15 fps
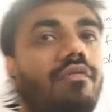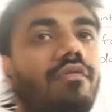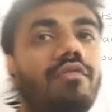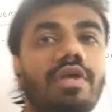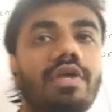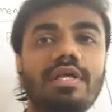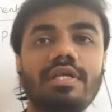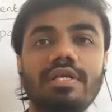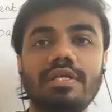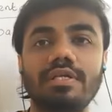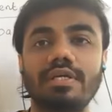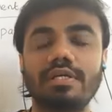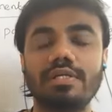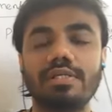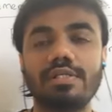we
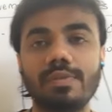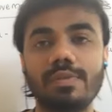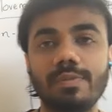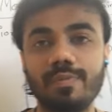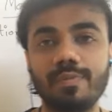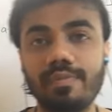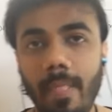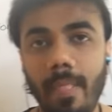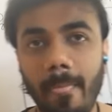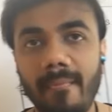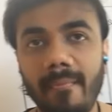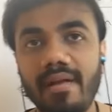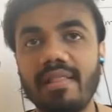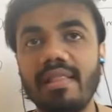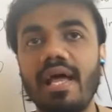
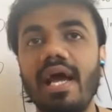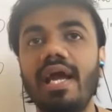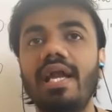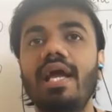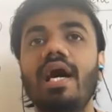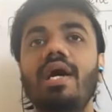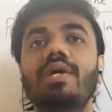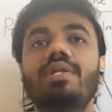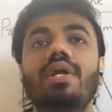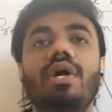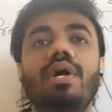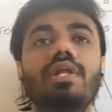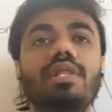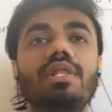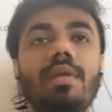lie down
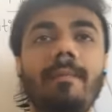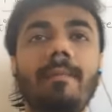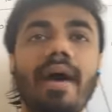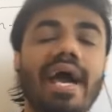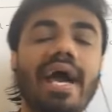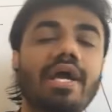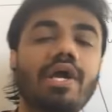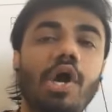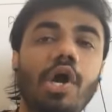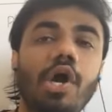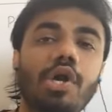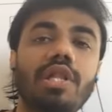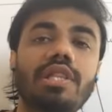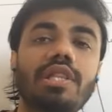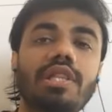on the back or on